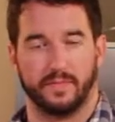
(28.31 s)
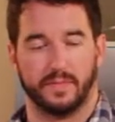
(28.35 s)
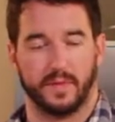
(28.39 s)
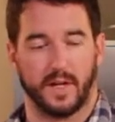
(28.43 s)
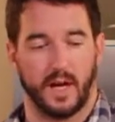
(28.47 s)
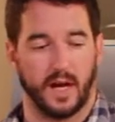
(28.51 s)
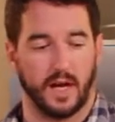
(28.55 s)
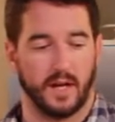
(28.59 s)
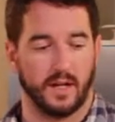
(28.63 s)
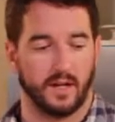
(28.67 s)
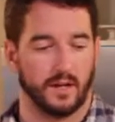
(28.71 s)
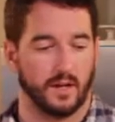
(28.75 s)

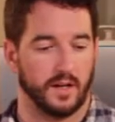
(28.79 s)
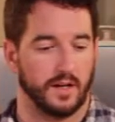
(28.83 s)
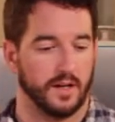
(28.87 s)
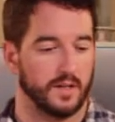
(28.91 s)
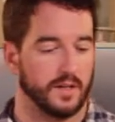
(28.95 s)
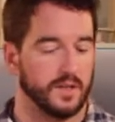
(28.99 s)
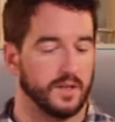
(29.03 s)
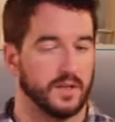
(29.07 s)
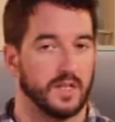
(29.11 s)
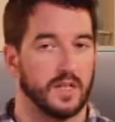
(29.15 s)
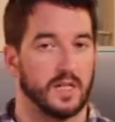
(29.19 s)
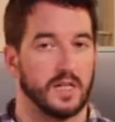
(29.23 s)
Okay, you're going
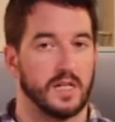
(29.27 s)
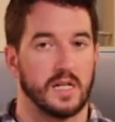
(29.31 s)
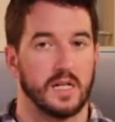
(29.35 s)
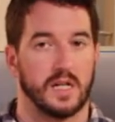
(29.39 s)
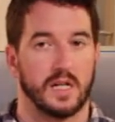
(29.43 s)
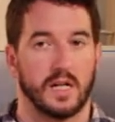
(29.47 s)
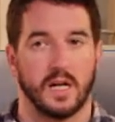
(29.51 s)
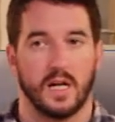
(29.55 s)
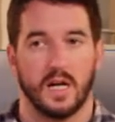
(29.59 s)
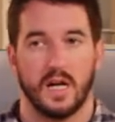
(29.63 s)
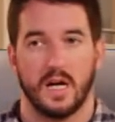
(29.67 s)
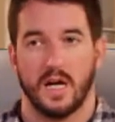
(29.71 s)
to
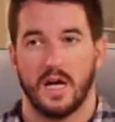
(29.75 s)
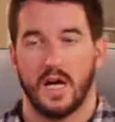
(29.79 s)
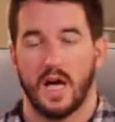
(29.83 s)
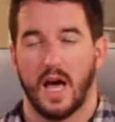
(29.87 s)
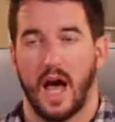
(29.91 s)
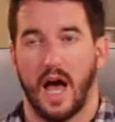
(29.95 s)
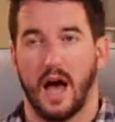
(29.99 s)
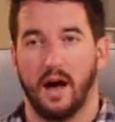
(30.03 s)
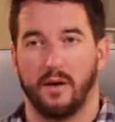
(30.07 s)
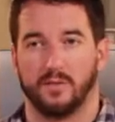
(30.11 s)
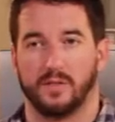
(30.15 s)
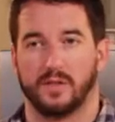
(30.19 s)
see
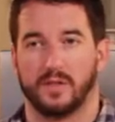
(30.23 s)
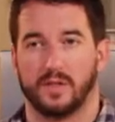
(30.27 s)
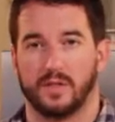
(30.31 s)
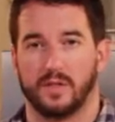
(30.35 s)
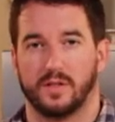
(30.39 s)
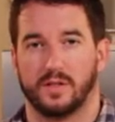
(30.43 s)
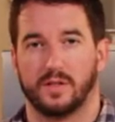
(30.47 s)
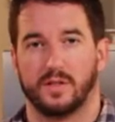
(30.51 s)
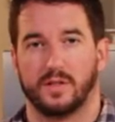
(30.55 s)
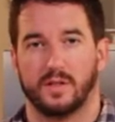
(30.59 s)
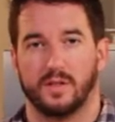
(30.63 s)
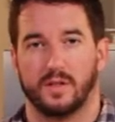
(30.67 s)

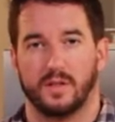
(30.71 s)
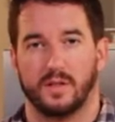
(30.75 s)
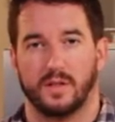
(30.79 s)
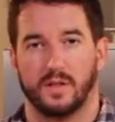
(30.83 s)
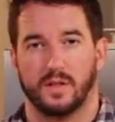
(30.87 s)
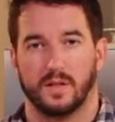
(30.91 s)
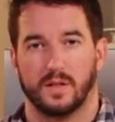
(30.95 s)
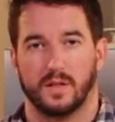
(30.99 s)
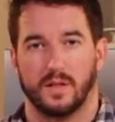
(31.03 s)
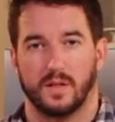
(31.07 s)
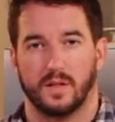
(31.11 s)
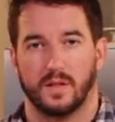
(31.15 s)
ounces,
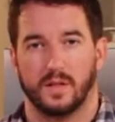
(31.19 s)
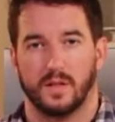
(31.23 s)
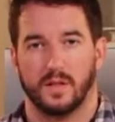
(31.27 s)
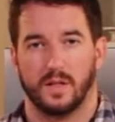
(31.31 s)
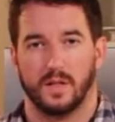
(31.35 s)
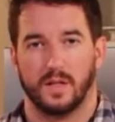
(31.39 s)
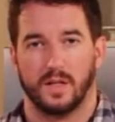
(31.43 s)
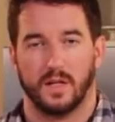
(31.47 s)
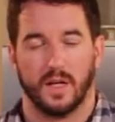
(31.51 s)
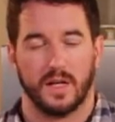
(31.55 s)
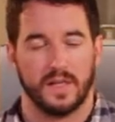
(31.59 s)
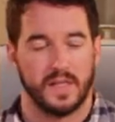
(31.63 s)

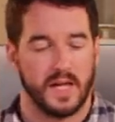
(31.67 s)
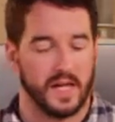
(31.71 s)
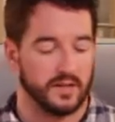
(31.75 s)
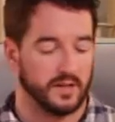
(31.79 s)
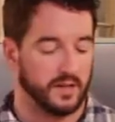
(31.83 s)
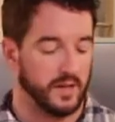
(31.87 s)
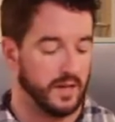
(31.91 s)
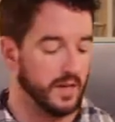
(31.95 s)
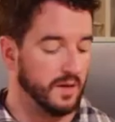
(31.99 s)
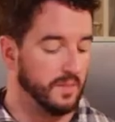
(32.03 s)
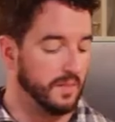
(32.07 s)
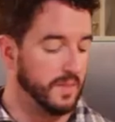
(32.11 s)
and
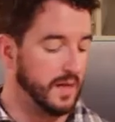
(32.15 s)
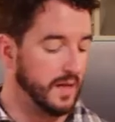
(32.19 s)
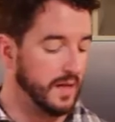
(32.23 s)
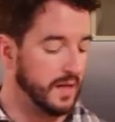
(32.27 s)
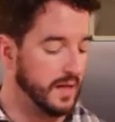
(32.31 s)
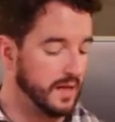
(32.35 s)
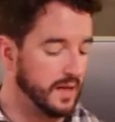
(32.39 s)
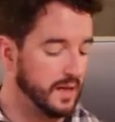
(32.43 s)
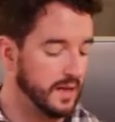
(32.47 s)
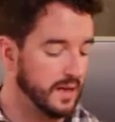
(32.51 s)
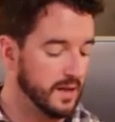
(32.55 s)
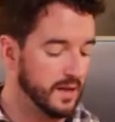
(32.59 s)
that's going to
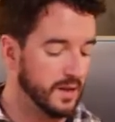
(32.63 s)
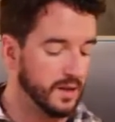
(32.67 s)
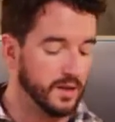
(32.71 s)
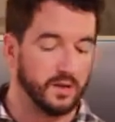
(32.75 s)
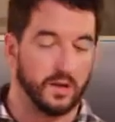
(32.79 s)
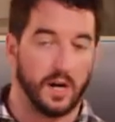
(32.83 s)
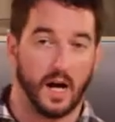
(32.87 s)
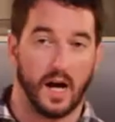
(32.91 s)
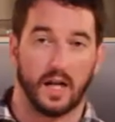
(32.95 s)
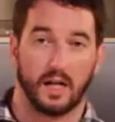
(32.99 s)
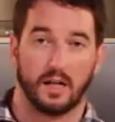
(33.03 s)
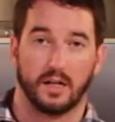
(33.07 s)
be
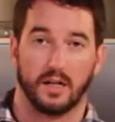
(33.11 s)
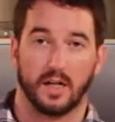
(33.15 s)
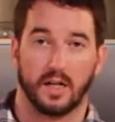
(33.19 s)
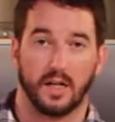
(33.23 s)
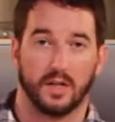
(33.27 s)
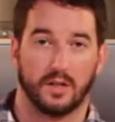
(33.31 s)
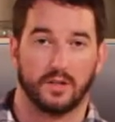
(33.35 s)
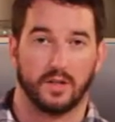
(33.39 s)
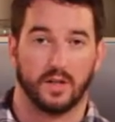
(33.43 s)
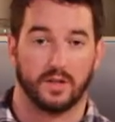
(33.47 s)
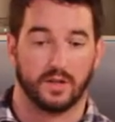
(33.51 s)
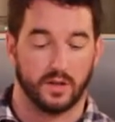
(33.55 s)
dry
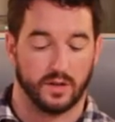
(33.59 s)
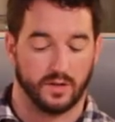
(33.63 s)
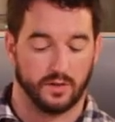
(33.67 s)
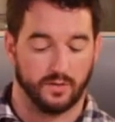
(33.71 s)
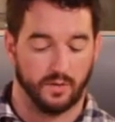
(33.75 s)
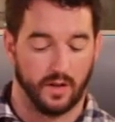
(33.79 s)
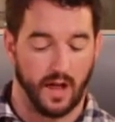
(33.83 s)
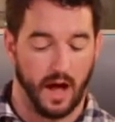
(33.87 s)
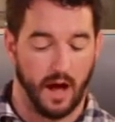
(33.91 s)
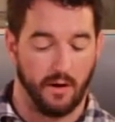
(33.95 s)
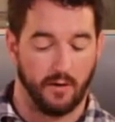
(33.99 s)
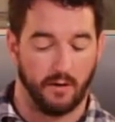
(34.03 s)
ingredients such as
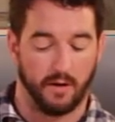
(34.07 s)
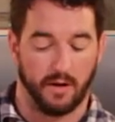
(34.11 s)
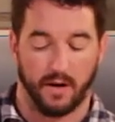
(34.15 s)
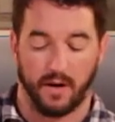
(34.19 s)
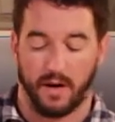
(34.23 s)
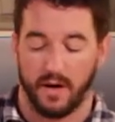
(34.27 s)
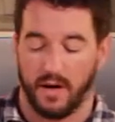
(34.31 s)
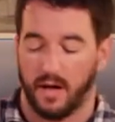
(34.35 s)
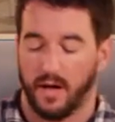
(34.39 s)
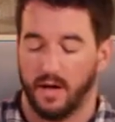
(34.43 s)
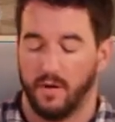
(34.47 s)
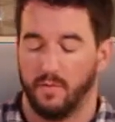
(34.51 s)
flour.
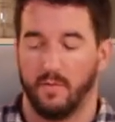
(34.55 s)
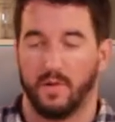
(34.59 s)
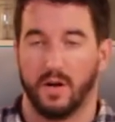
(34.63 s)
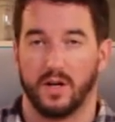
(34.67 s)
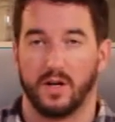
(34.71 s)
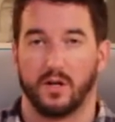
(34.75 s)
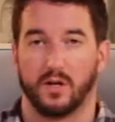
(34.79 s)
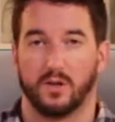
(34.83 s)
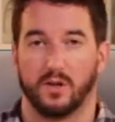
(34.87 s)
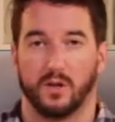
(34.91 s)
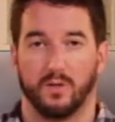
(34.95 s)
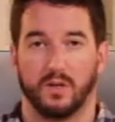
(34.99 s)
When
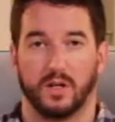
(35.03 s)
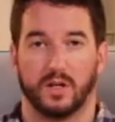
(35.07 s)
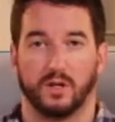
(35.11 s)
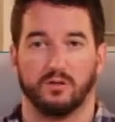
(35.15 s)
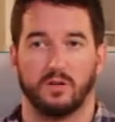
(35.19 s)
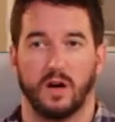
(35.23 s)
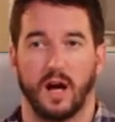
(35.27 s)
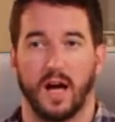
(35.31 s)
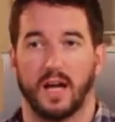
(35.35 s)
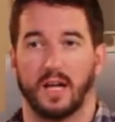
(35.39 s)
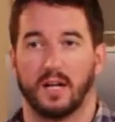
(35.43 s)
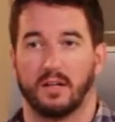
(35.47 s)
you're doing
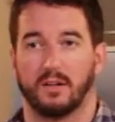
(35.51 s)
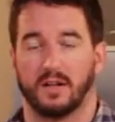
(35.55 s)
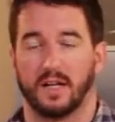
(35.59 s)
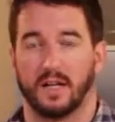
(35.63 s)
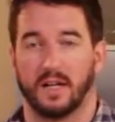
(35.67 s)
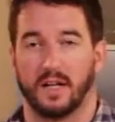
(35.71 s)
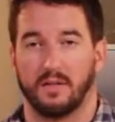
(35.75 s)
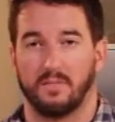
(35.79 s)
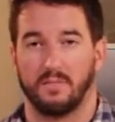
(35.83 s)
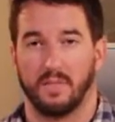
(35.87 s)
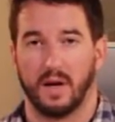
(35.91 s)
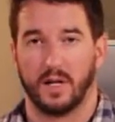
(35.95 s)
dry
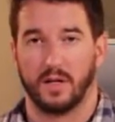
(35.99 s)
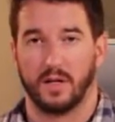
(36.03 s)
ingredient